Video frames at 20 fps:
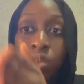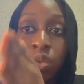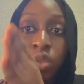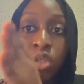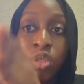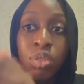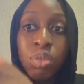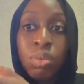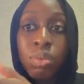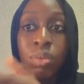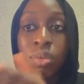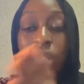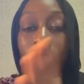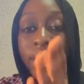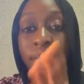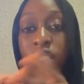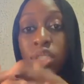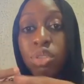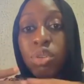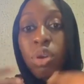
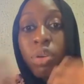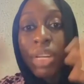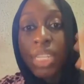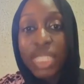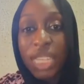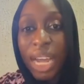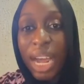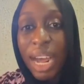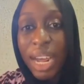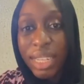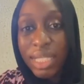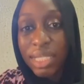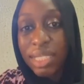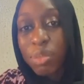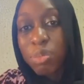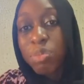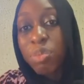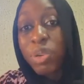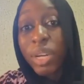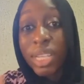you already had
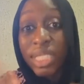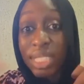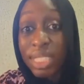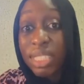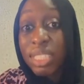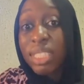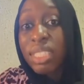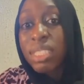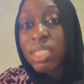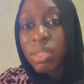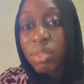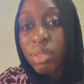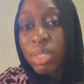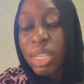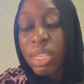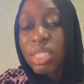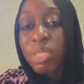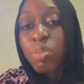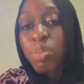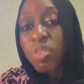pre-existing
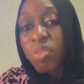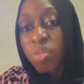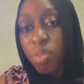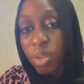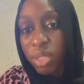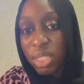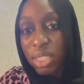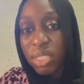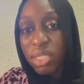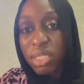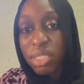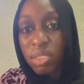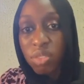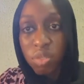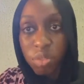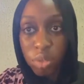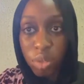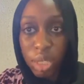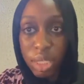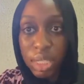illness before this
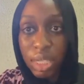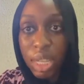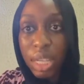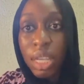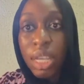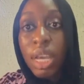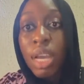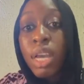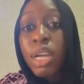influenza,